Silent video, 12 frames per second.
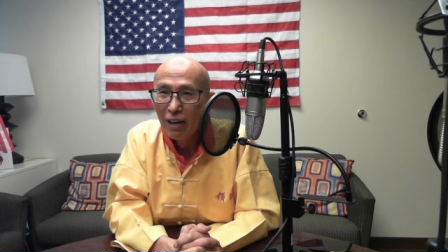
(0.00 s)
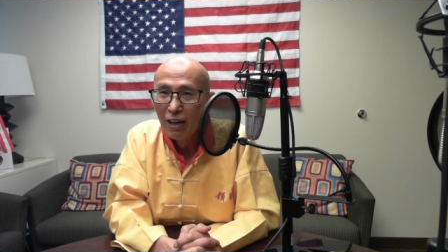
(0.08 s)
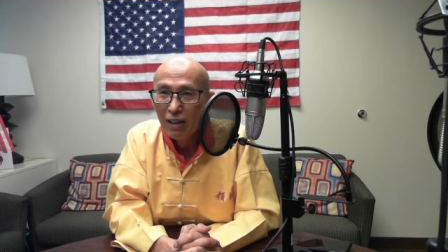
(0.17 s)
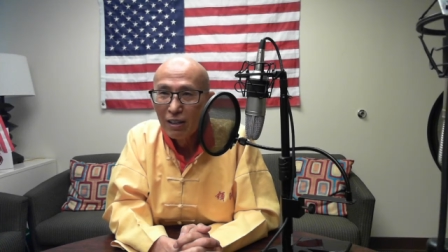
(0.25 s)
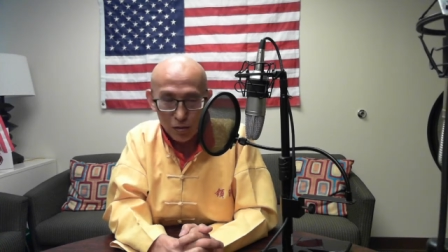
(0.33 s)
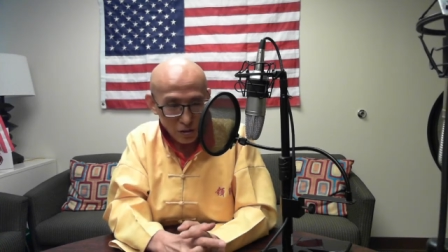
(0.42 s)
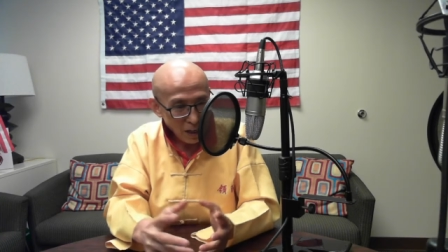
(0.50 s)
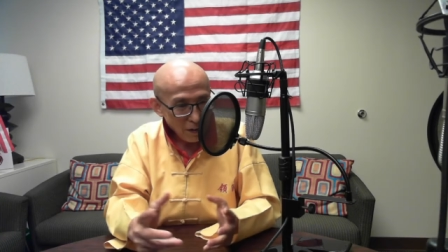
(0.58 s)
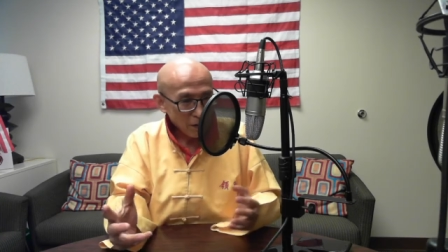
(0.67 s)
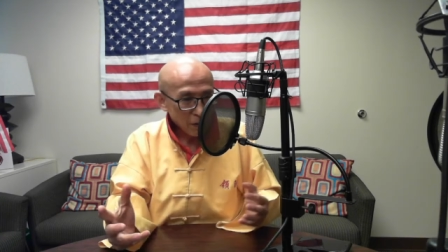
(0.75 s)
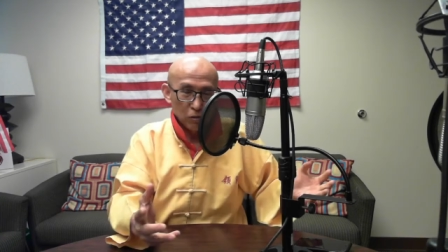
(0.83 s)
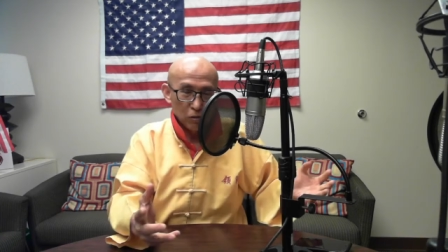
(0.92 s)
Turtle
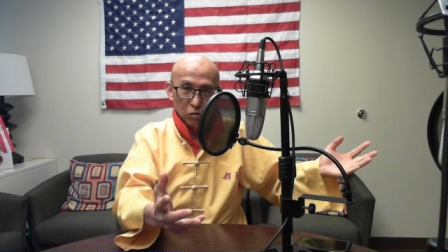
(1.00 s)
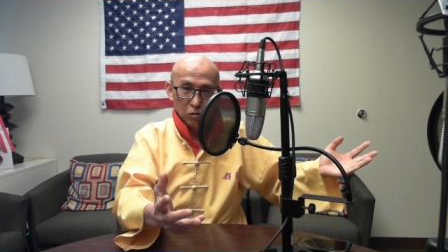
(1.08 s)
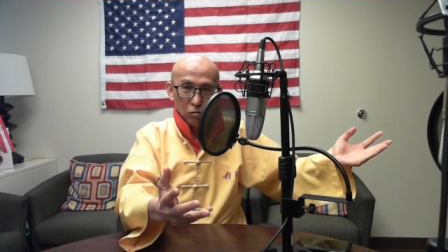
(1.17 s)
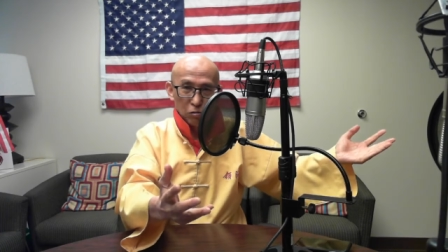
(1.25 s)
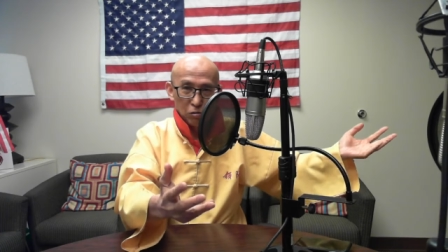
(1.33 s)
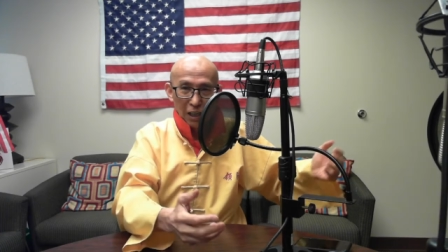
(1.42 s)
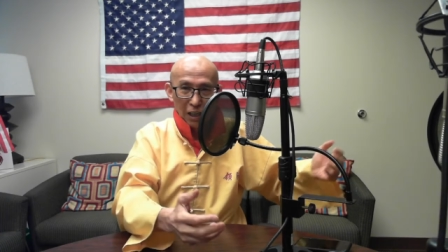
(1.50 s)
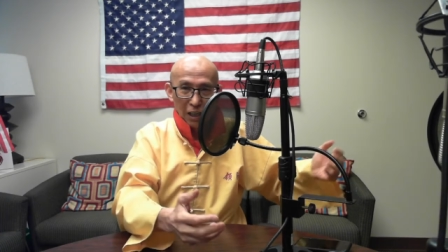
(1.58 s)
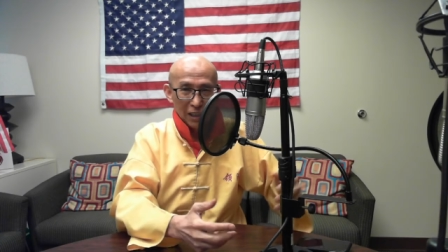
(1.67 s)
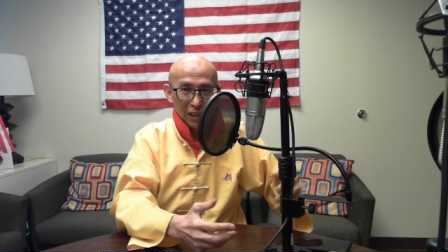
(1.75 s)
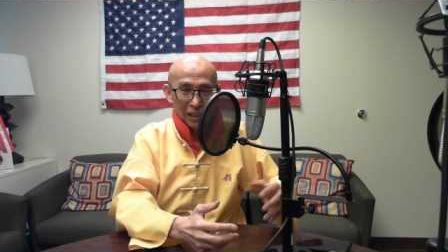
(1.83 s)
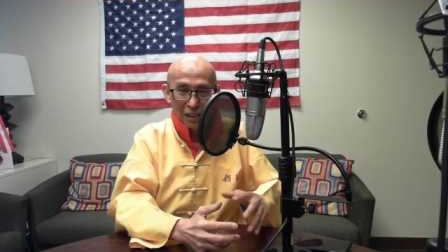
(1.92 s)
never goes to see his
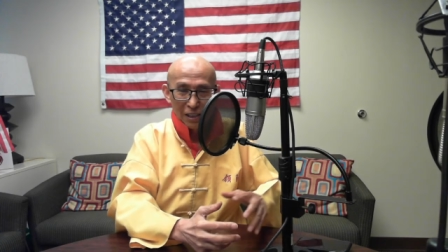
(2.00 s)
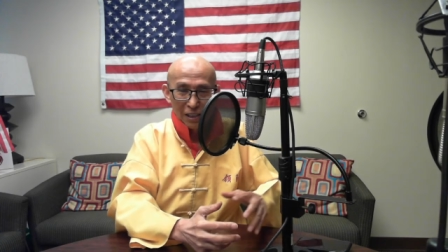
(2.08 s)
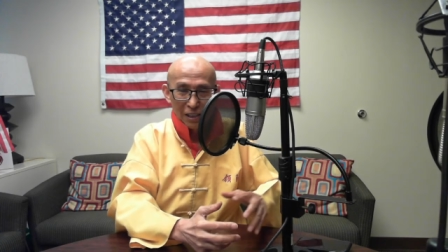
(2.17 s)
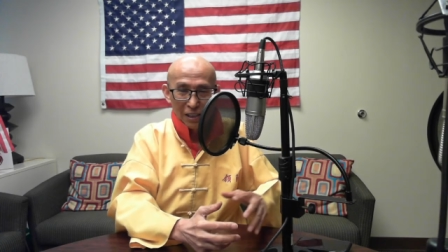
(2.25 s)
doctor.